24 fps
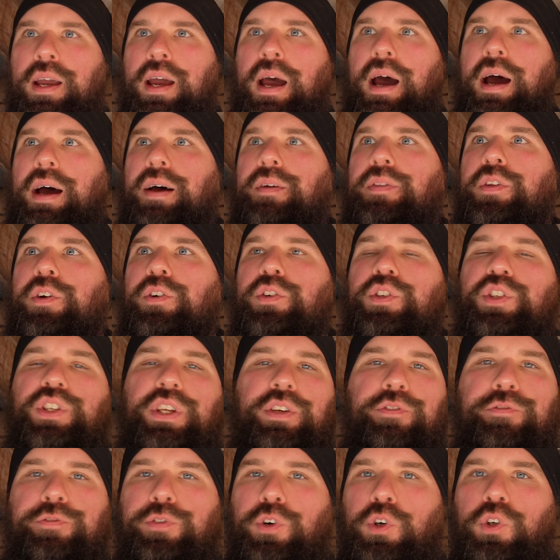There is
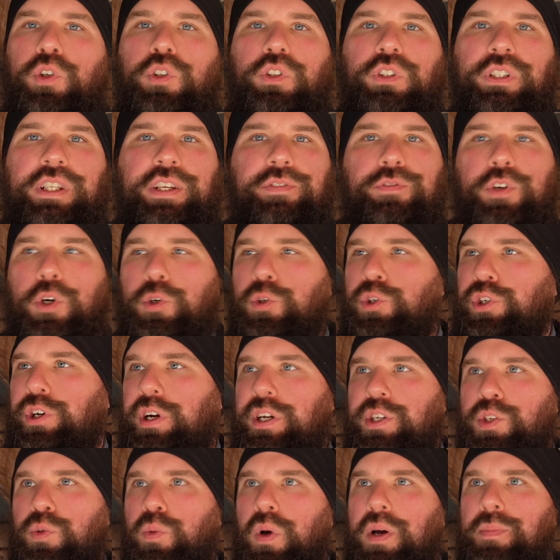a full Leave No
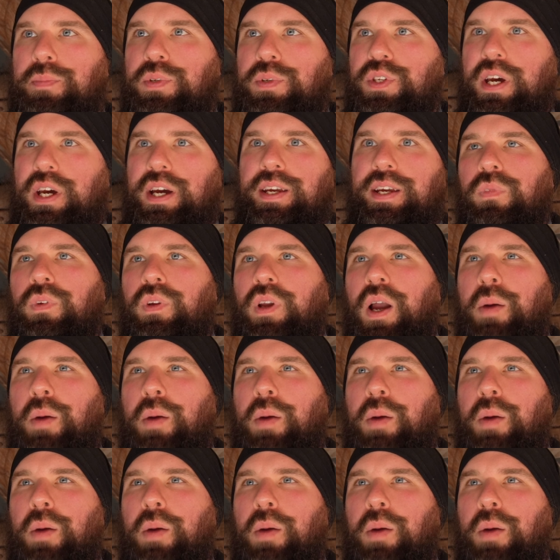Trace website.